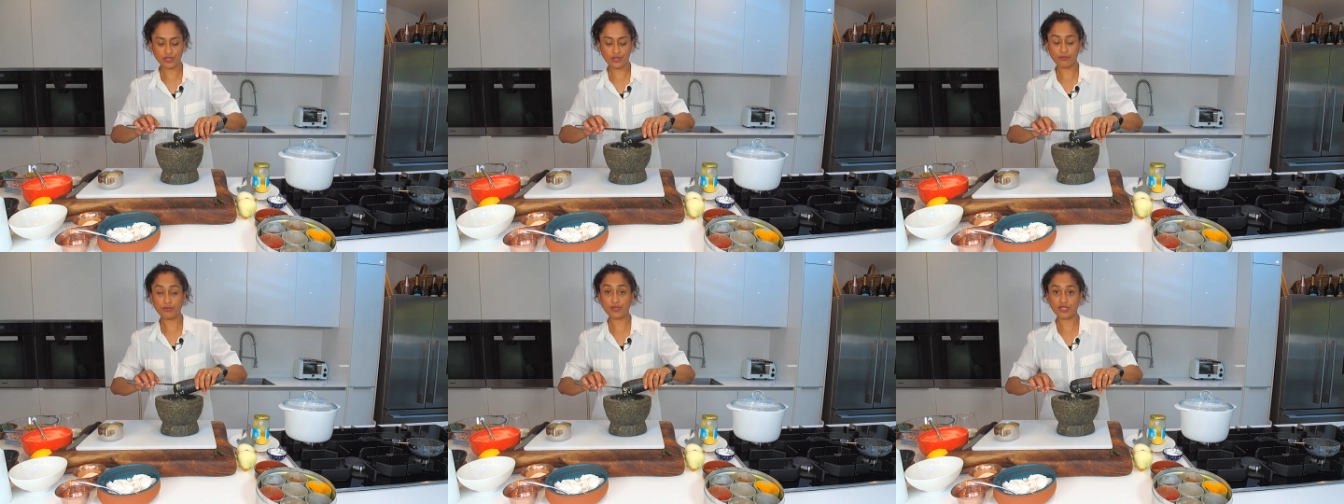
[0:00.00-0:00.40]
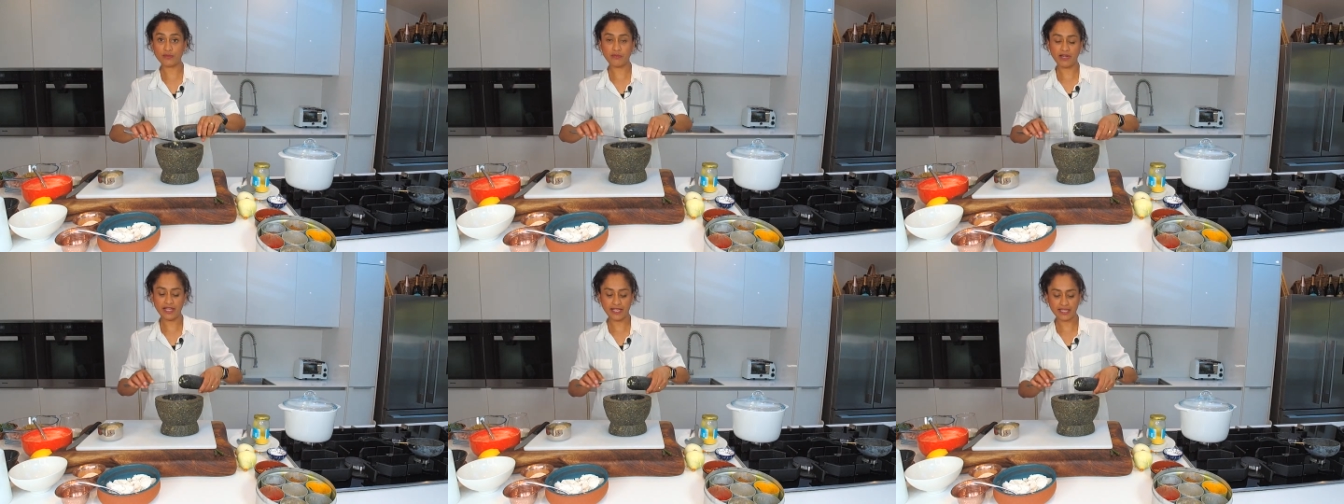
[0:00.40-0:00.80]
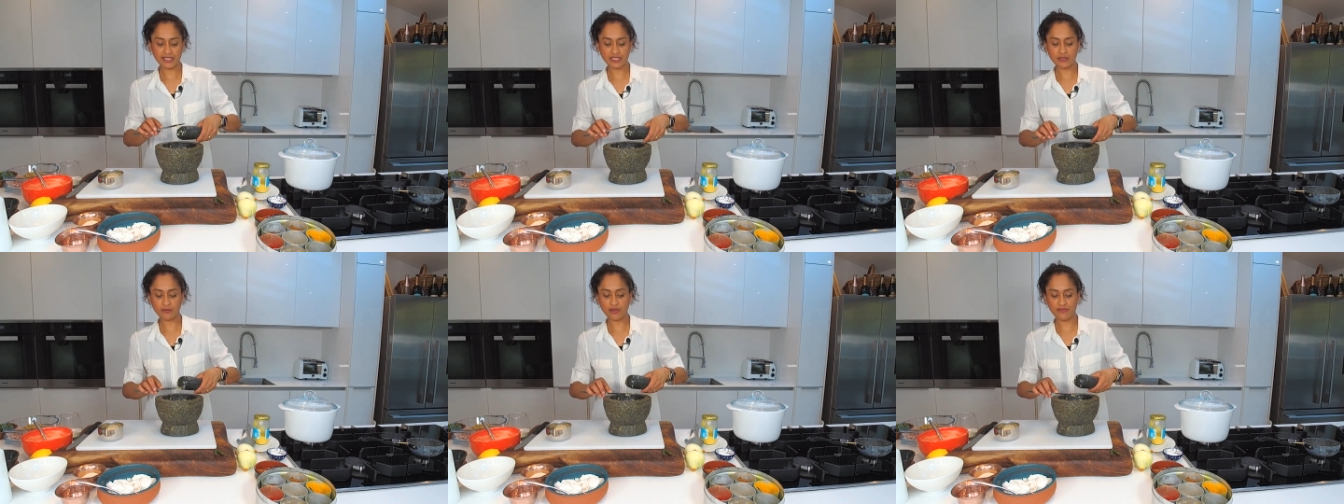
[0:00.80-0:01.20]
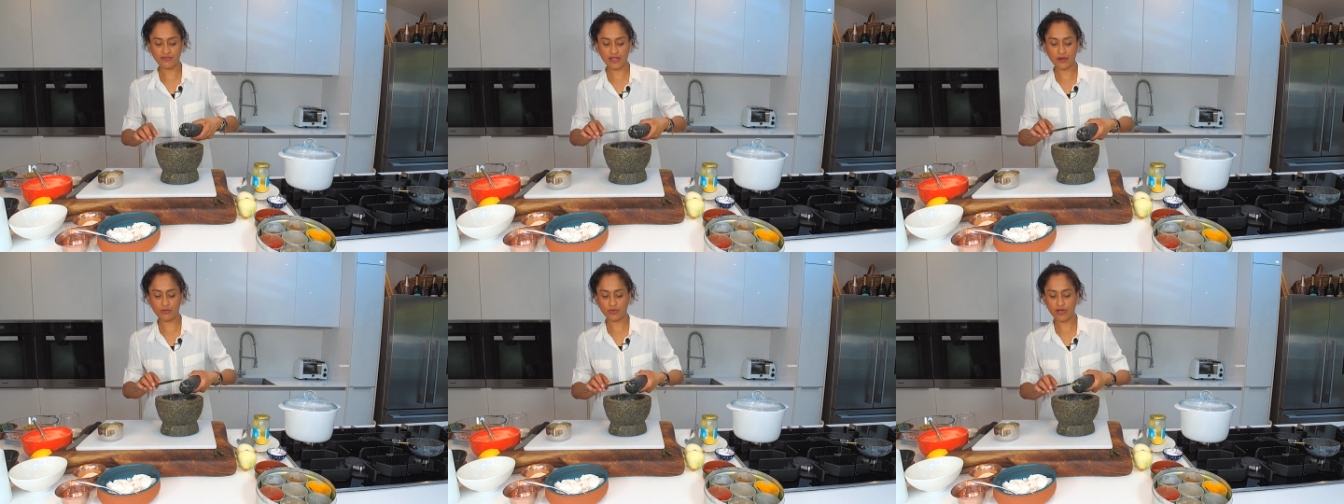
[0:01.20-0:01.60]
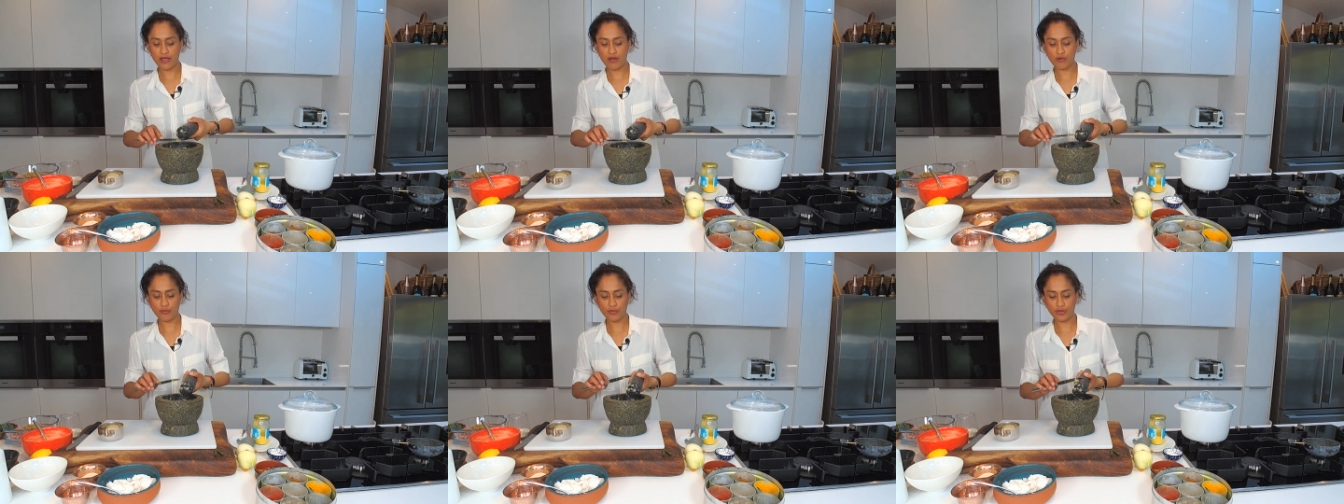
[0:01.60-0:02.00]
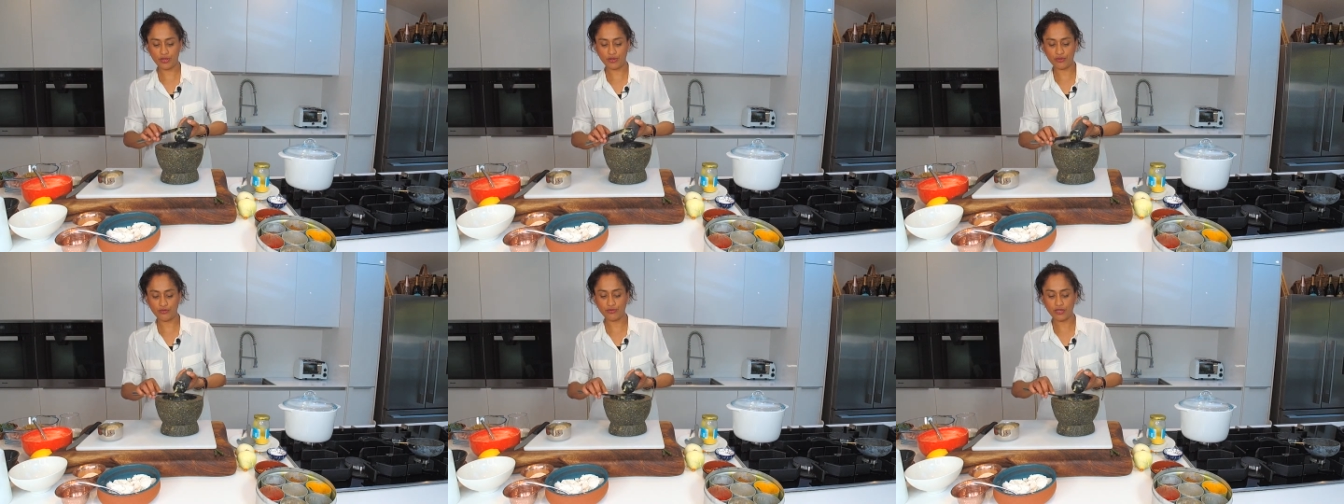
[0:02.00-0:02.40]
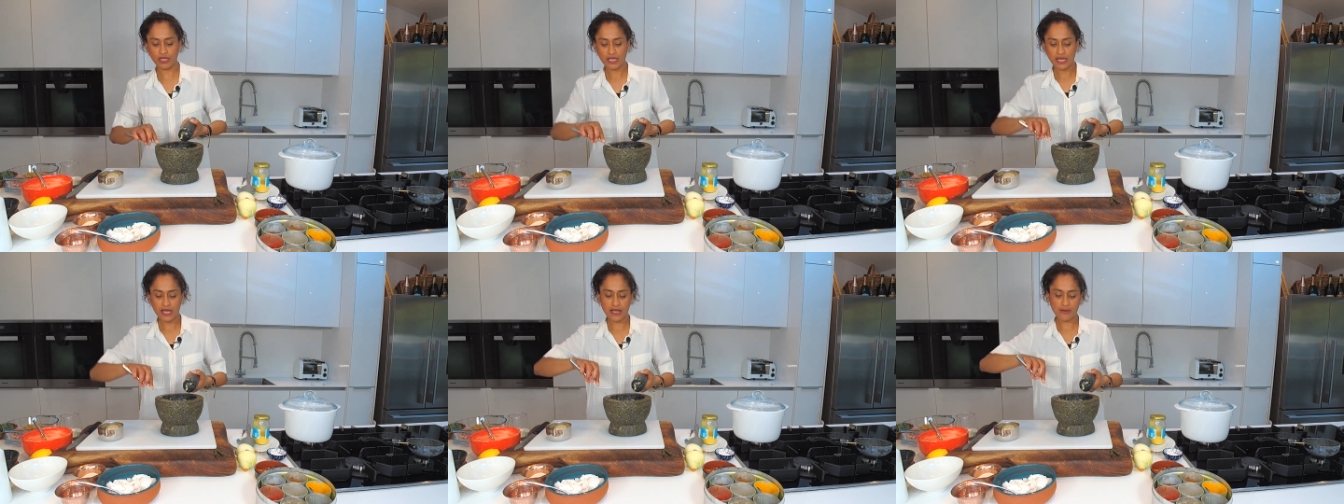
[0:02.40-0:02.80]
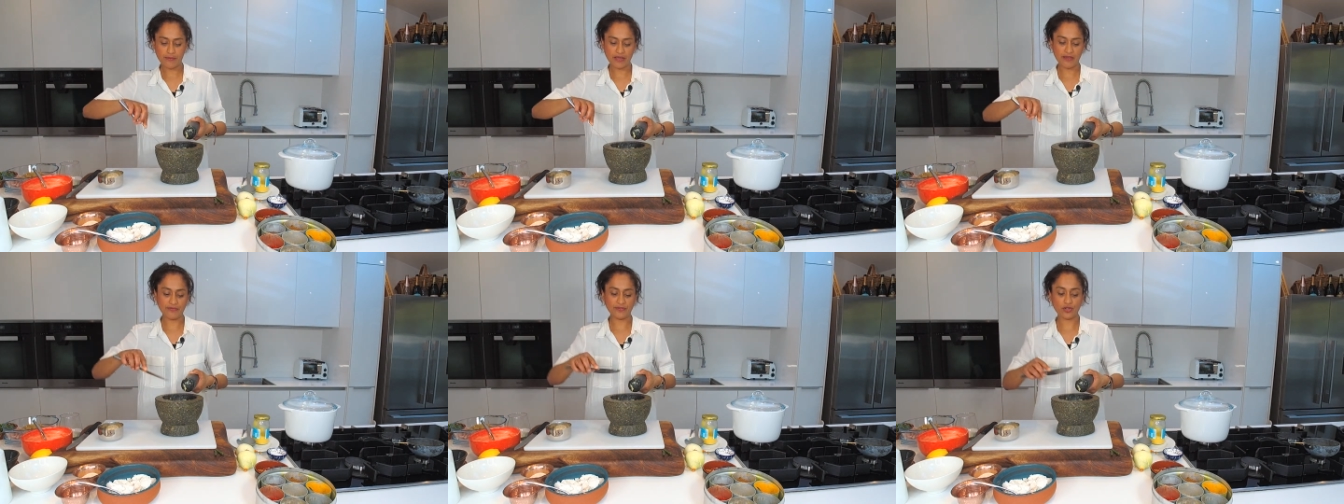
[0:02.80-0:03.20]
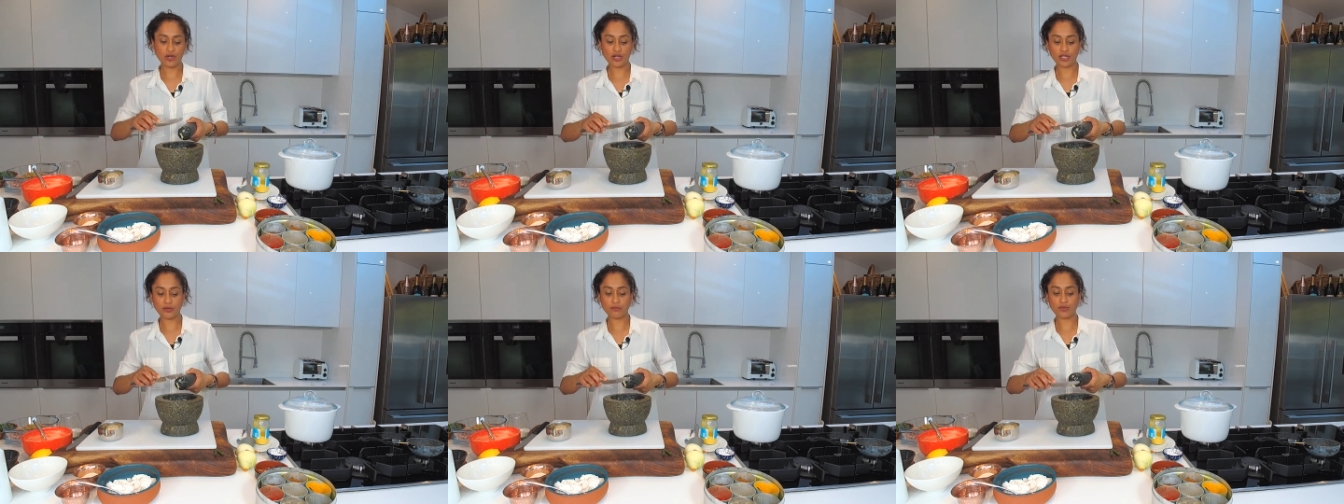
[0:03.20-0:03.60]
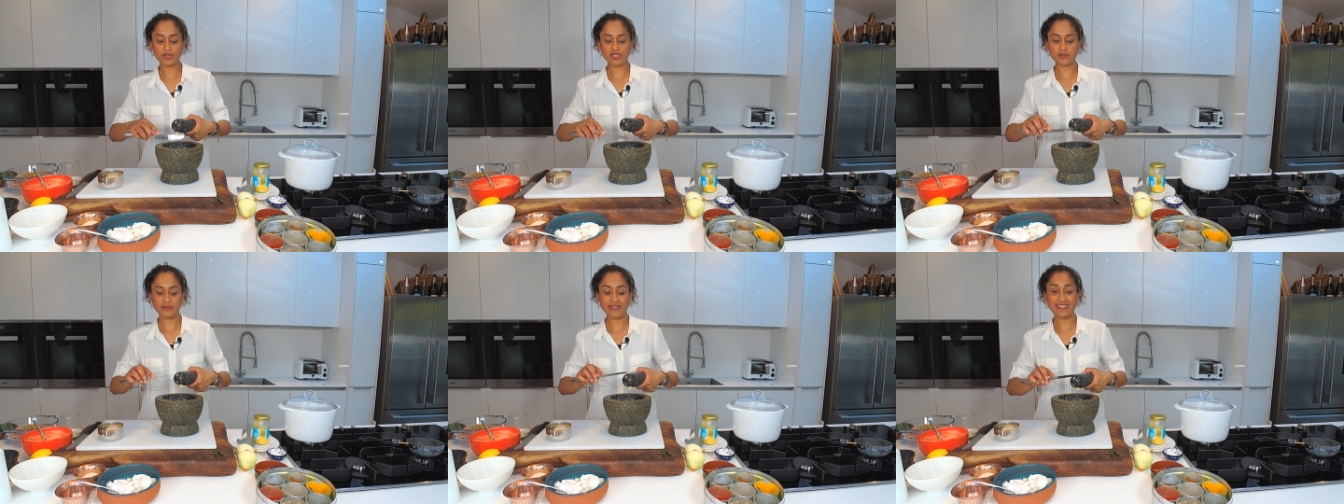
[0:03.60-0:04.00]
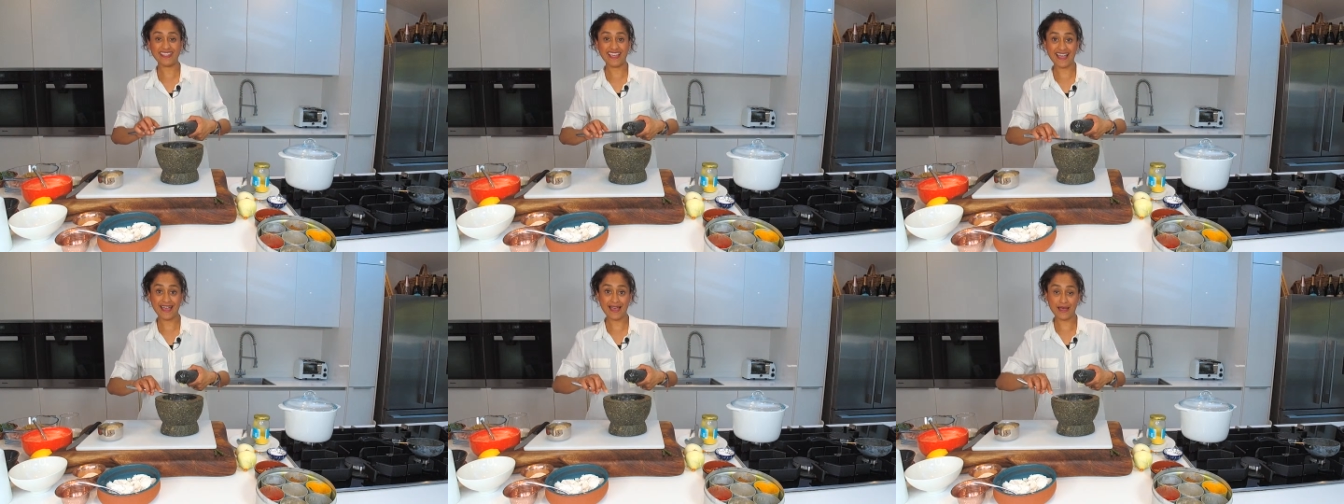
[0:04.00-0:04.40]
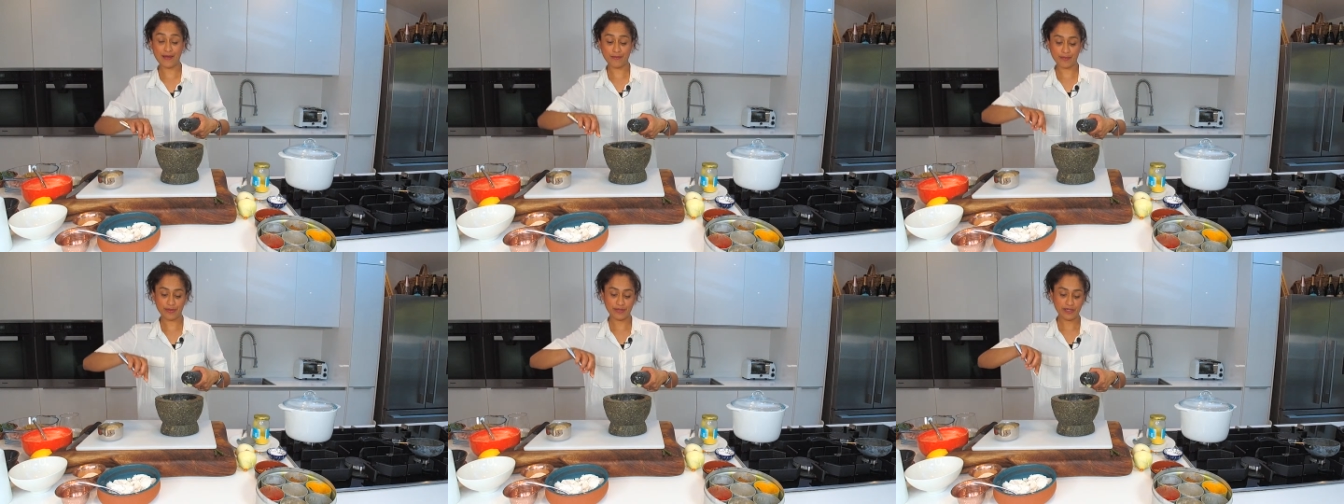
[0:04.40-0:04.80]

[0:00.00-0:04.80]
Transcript: I can put some links up if that will help you. If not, I can put some in the app.